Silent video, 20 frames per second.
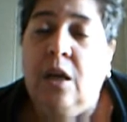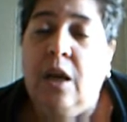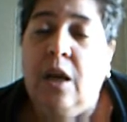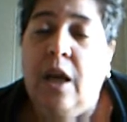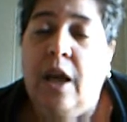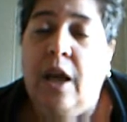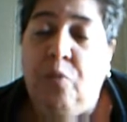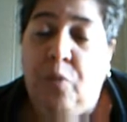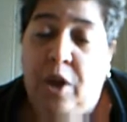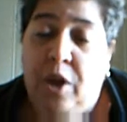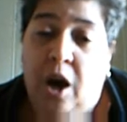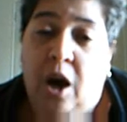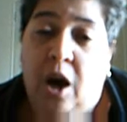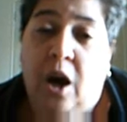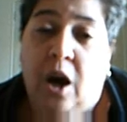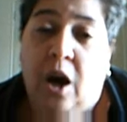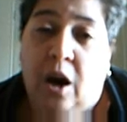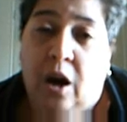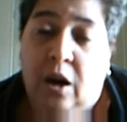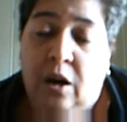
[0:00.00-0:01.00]
And we
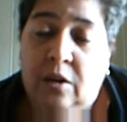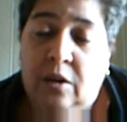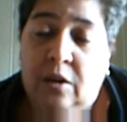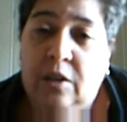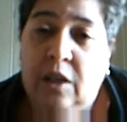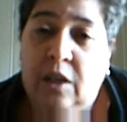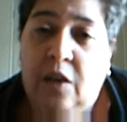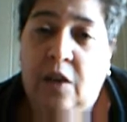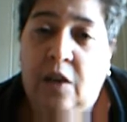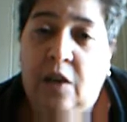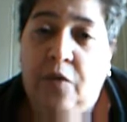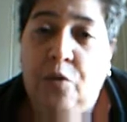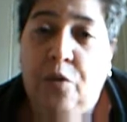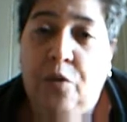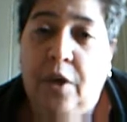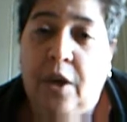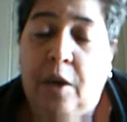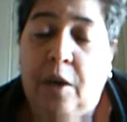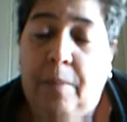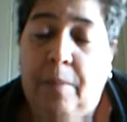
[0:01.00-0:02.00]
are, if you
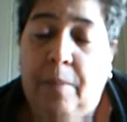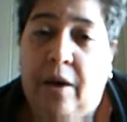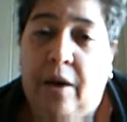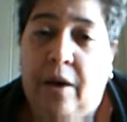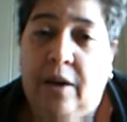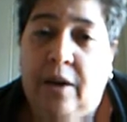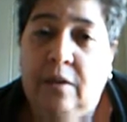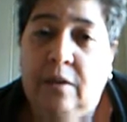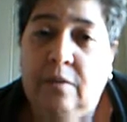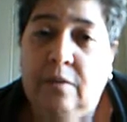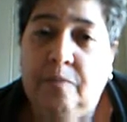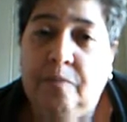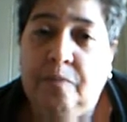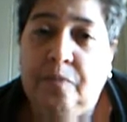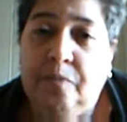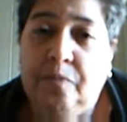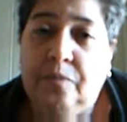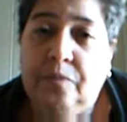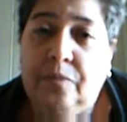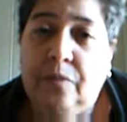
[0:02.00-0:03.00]
think about it.
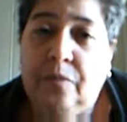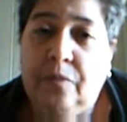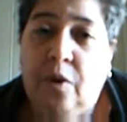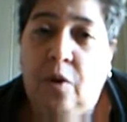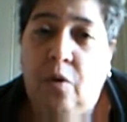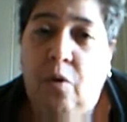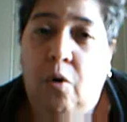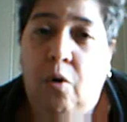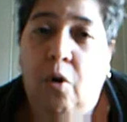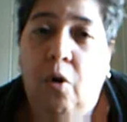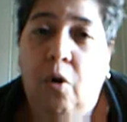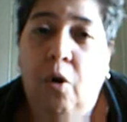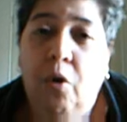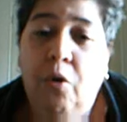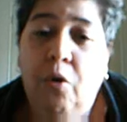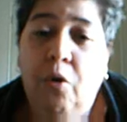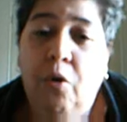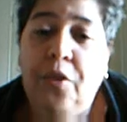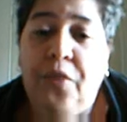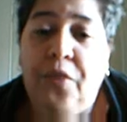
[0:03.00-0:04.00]
All
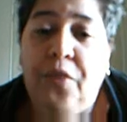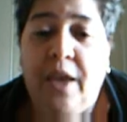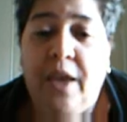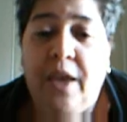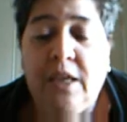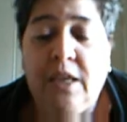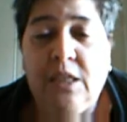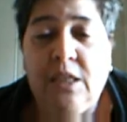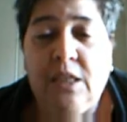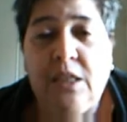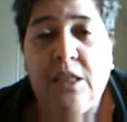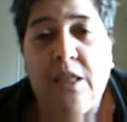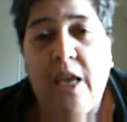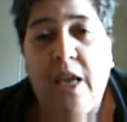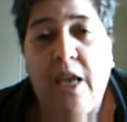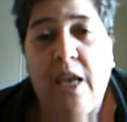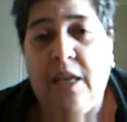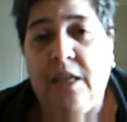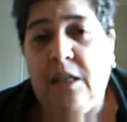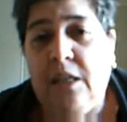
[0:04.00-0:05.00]
the things
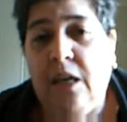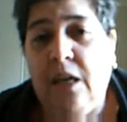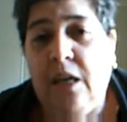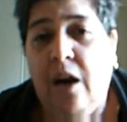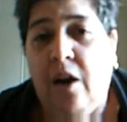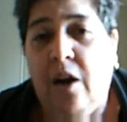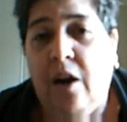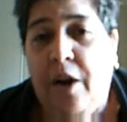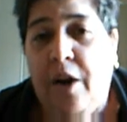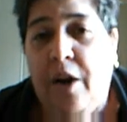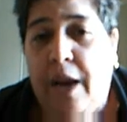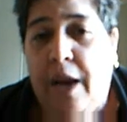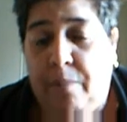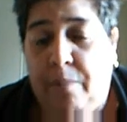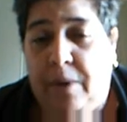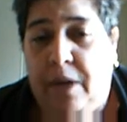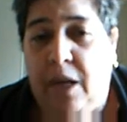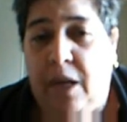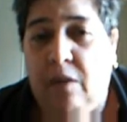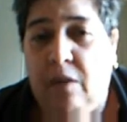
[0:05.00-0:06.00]
that are
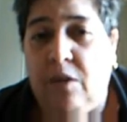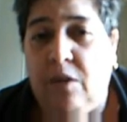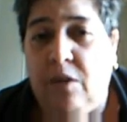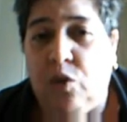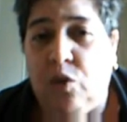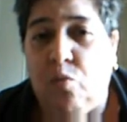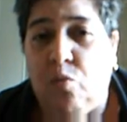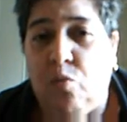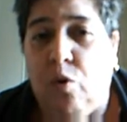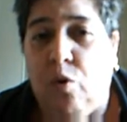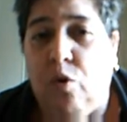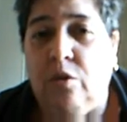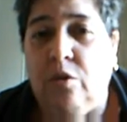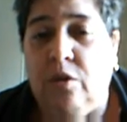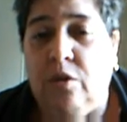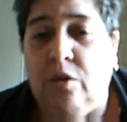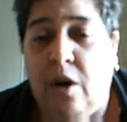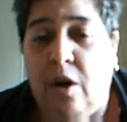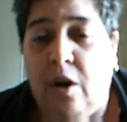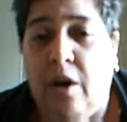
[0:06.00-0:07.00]
happening in this world
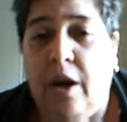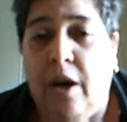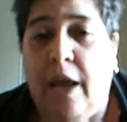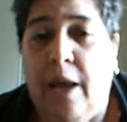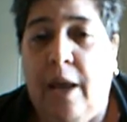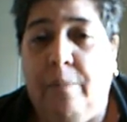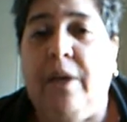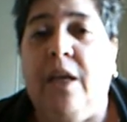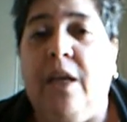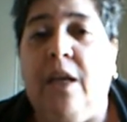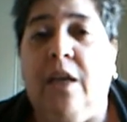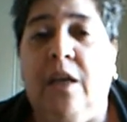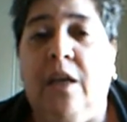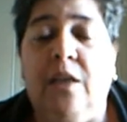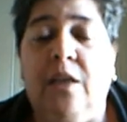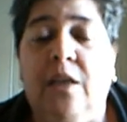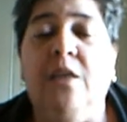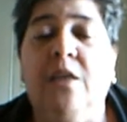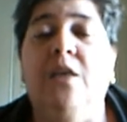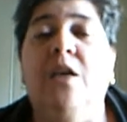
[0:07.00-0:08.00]
are happening
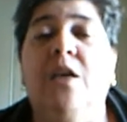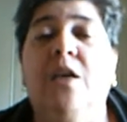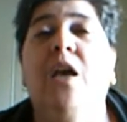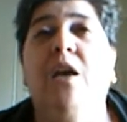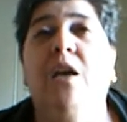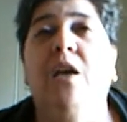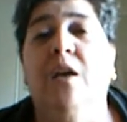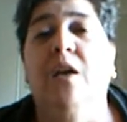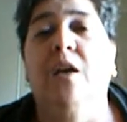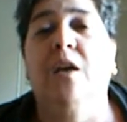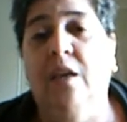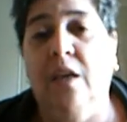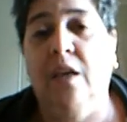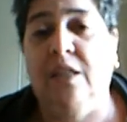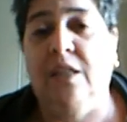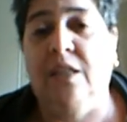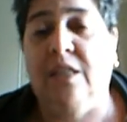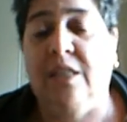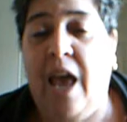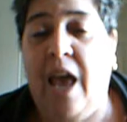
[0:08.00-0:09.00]

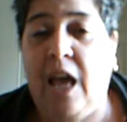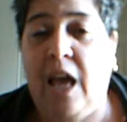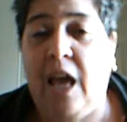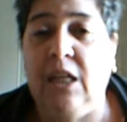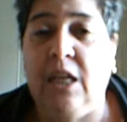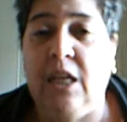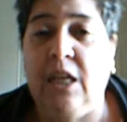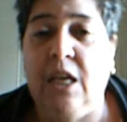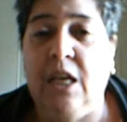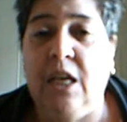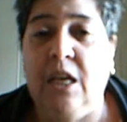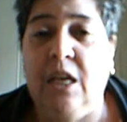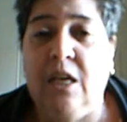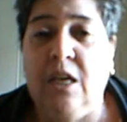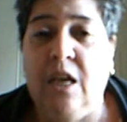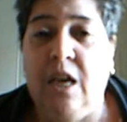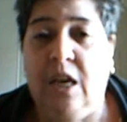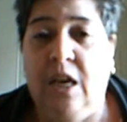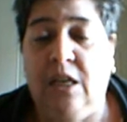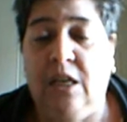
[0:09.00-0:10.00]
exactly
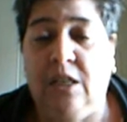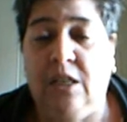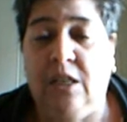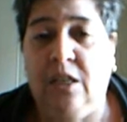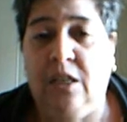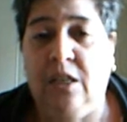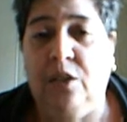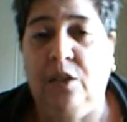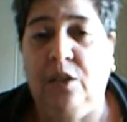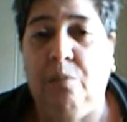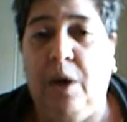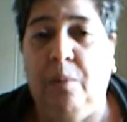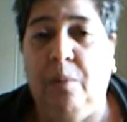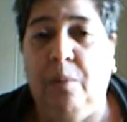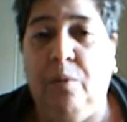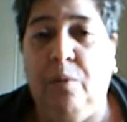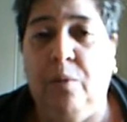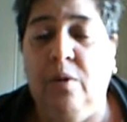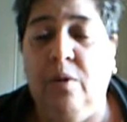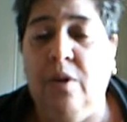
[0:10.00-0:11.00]
as the
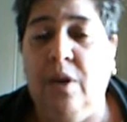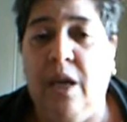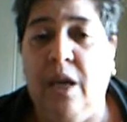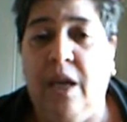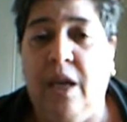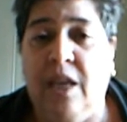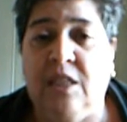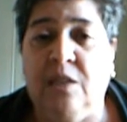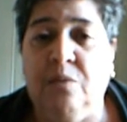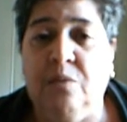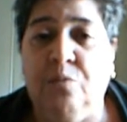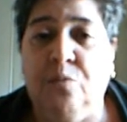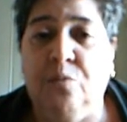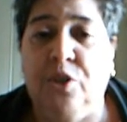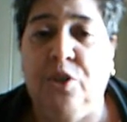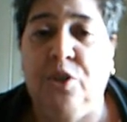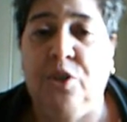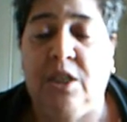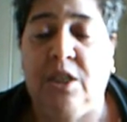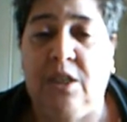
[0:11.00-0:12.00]
Bible has
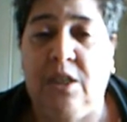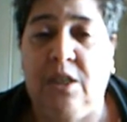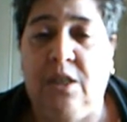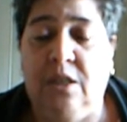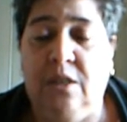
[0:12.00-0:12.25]
predicted.